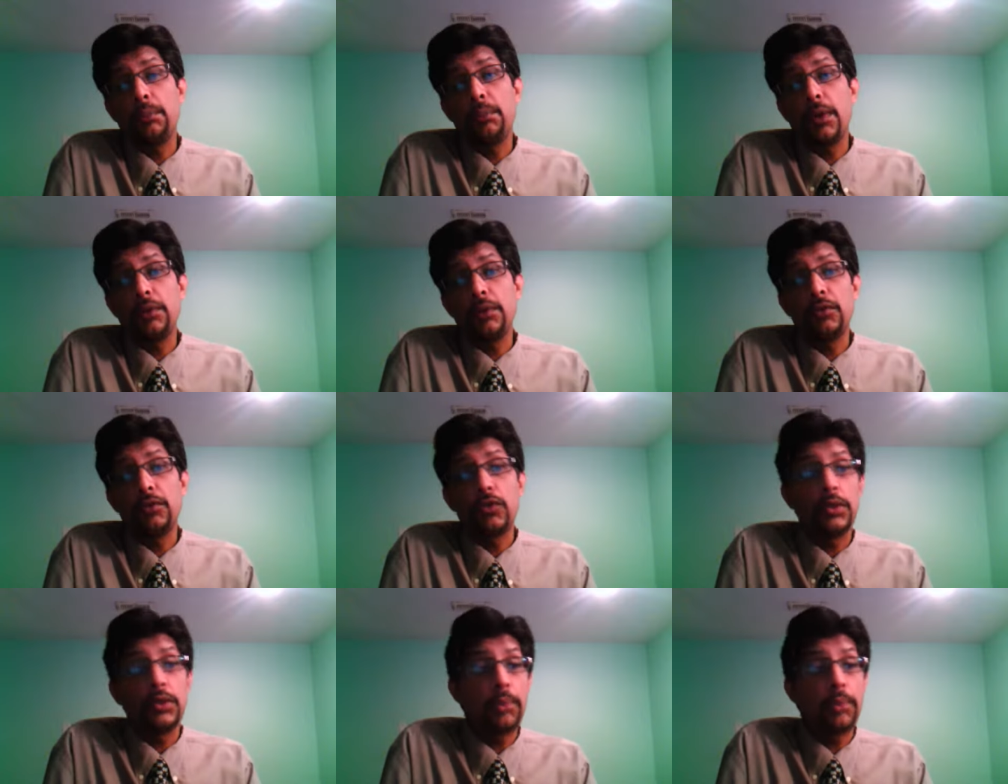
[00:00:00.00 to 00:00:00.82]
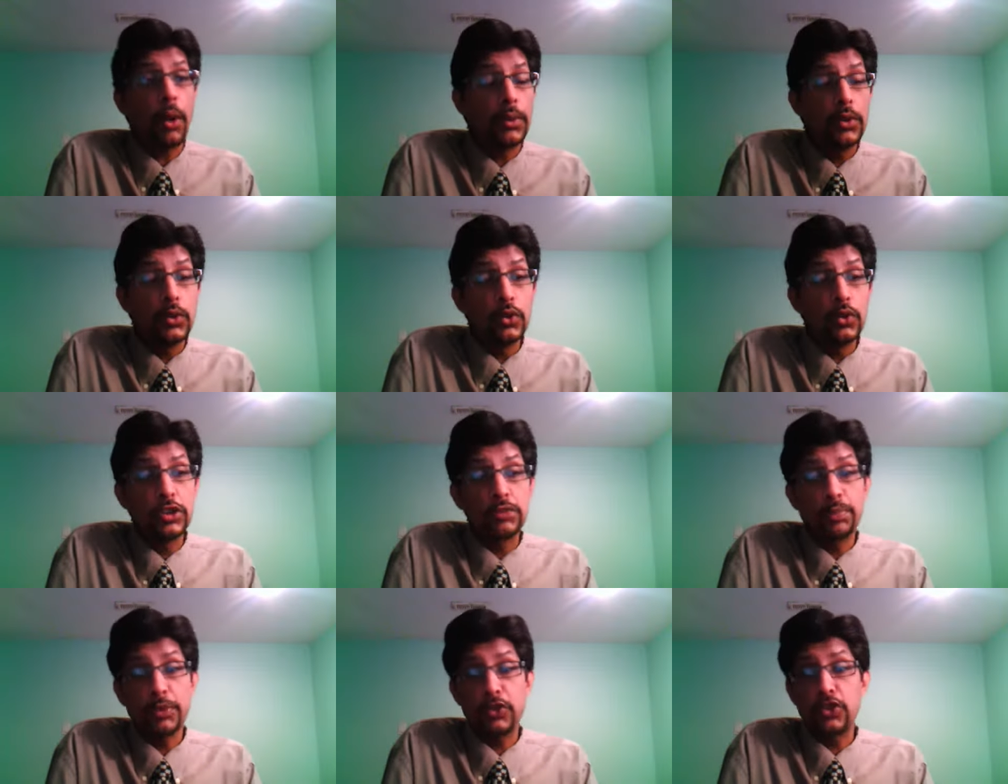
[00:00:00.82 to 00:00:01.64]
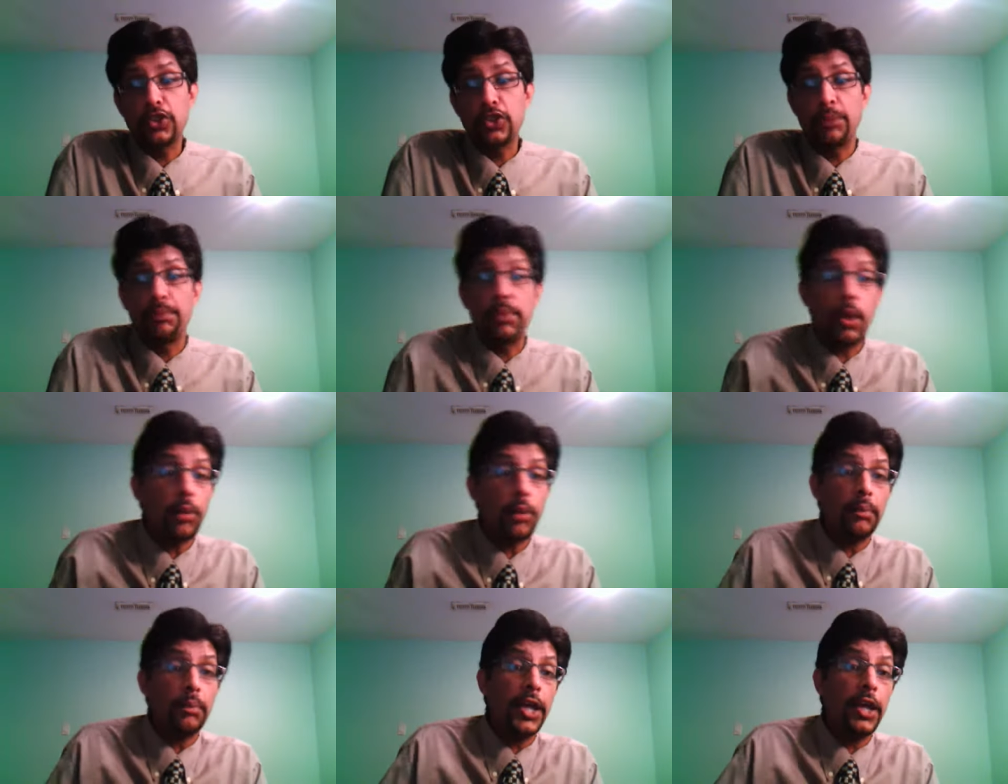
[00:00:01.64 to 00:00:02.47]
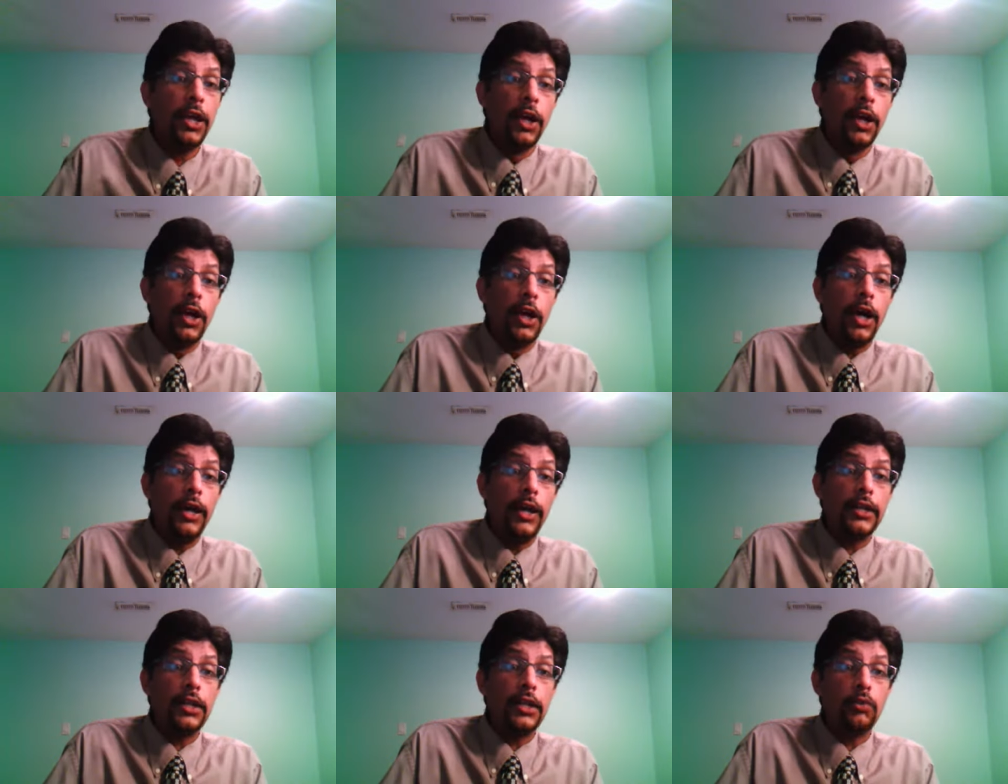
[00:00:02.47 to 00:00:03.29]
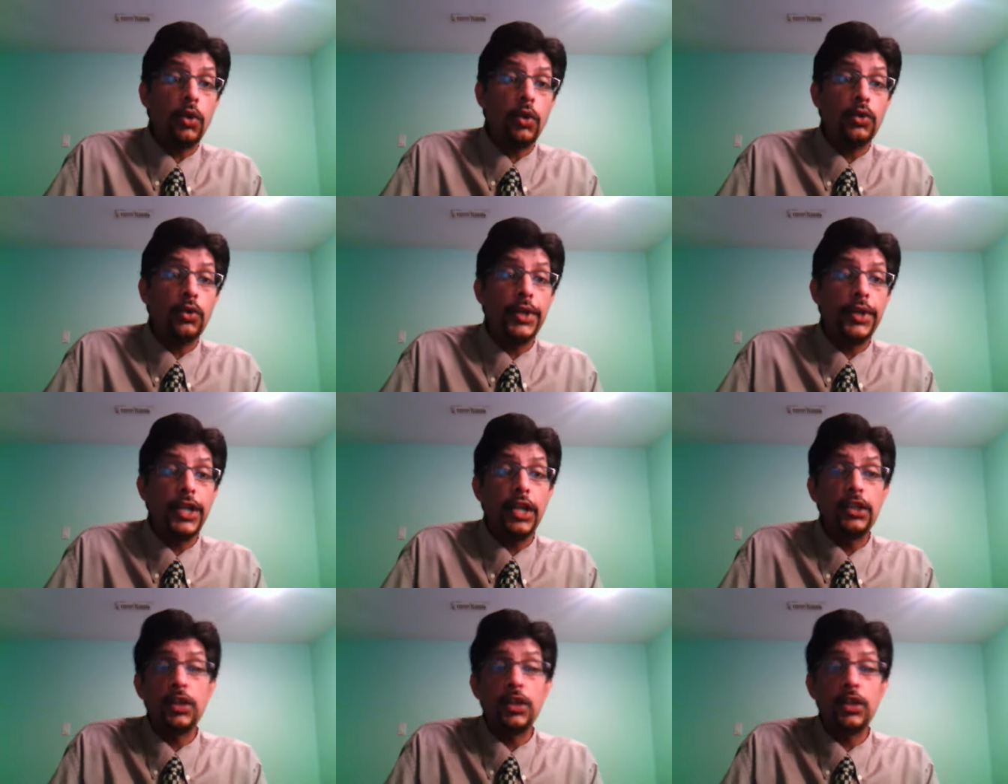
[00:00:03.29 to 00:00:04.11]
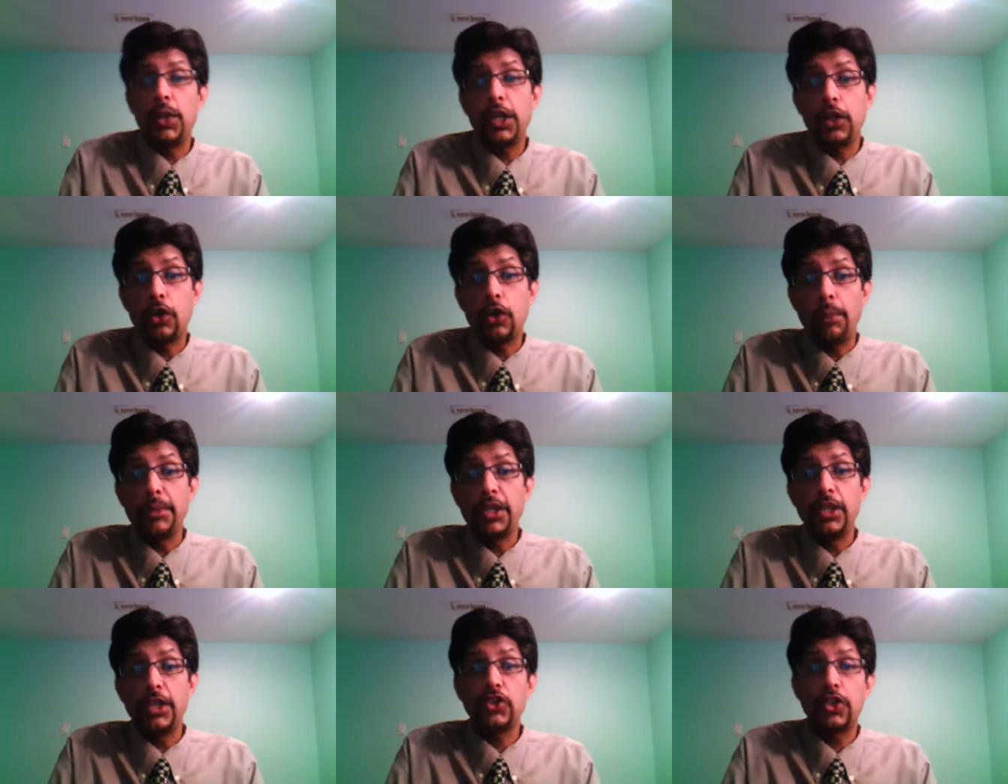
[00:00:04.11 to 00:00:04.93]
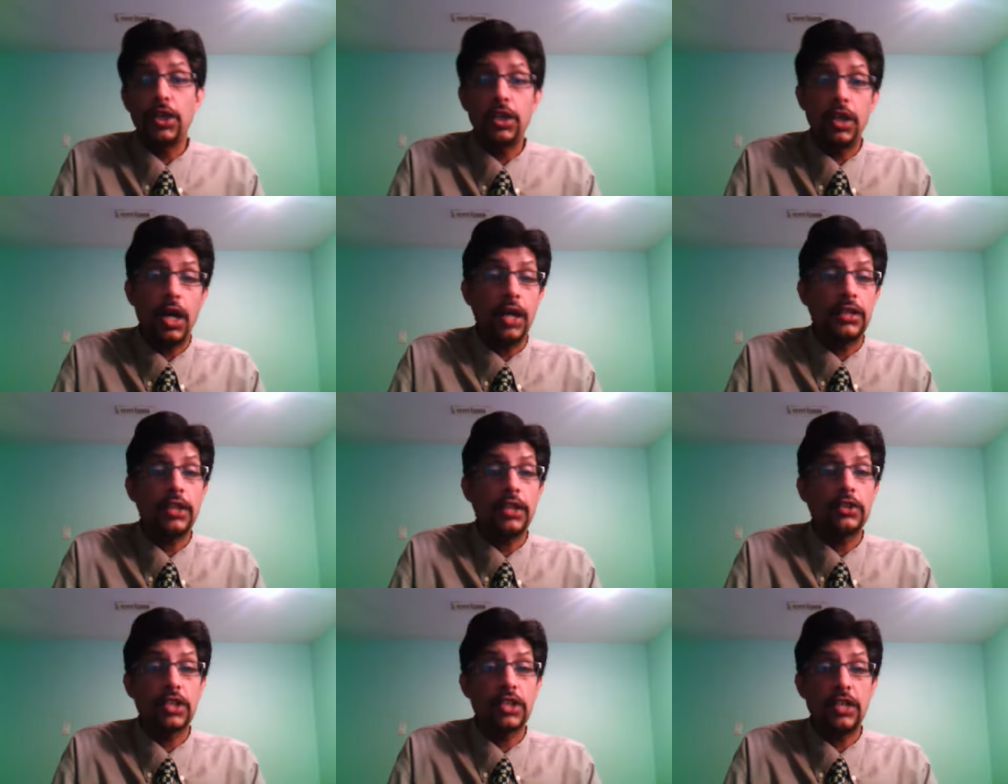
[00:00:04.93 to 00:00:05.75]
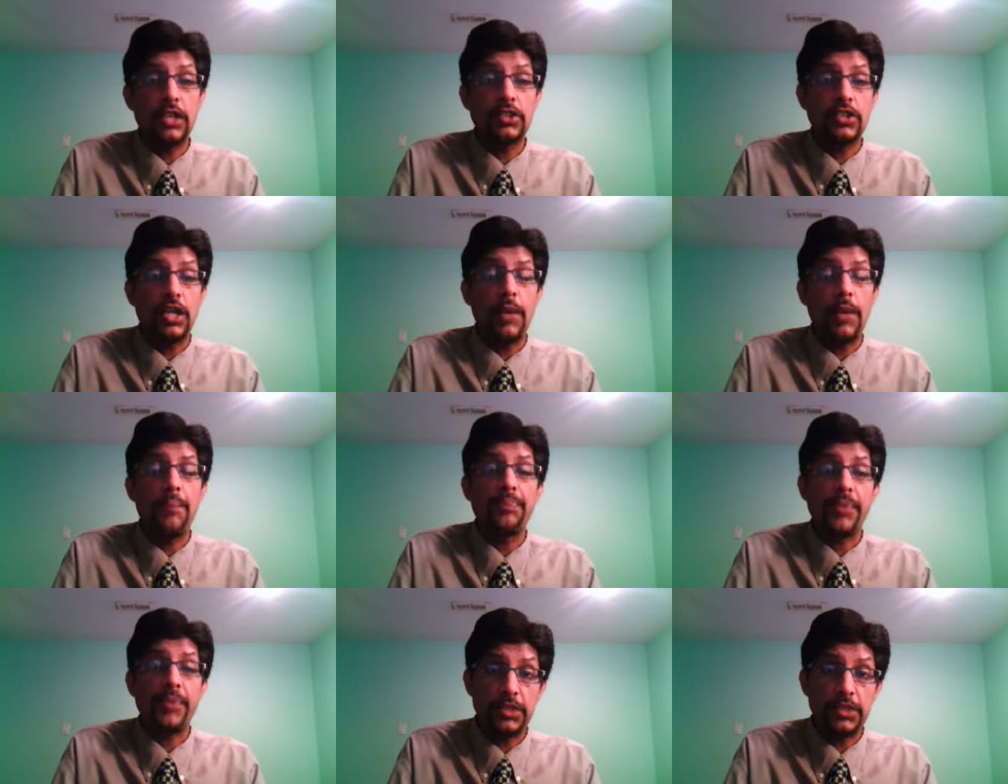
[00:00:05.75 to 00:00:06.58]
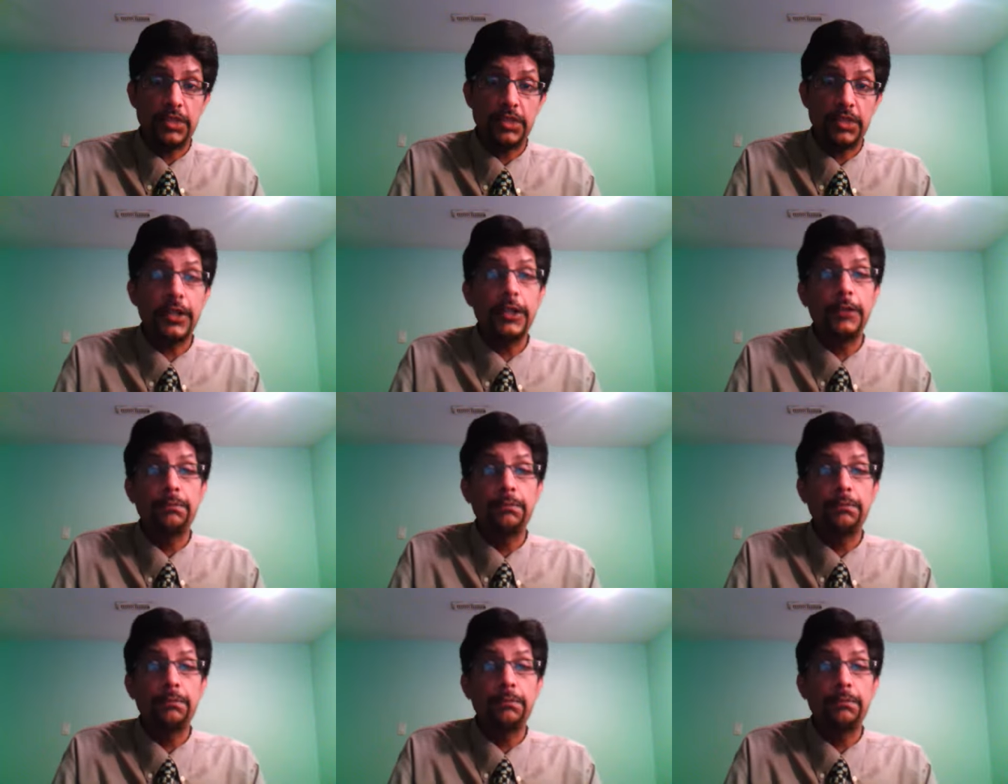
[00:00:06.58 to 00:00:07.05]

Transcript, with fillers: uh, would probably lose his position probably uh, England want to retain the winning combination that is as um, expected